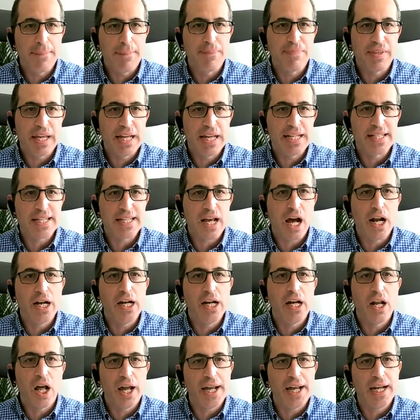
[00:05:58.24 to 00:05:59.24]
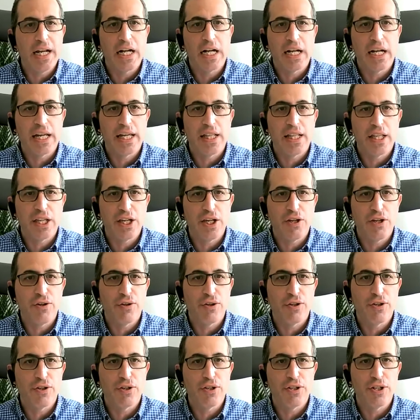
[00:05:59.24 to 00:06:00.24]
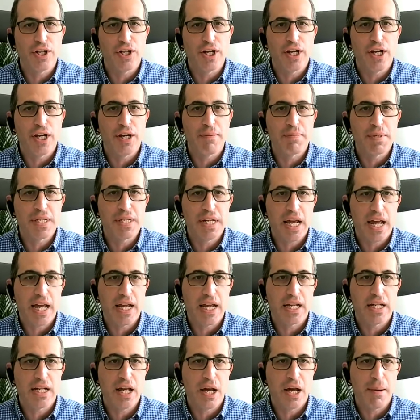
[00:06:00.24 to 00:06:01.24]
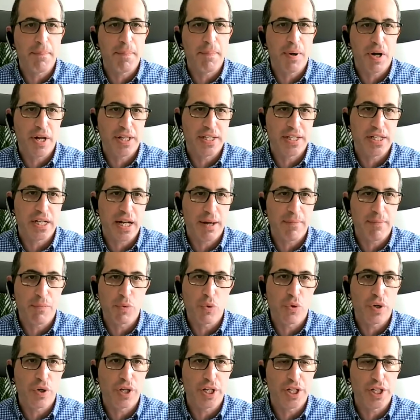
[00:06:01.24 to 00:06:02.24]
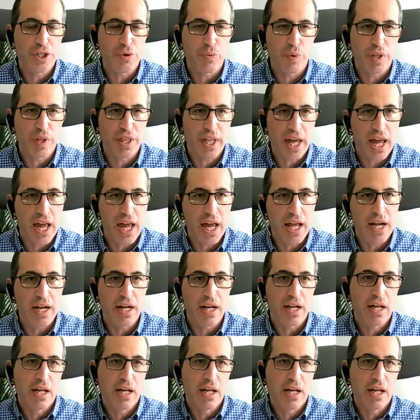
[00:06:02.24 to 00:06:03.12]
It's unlikely that you could obtain a buy-to-let mortgage within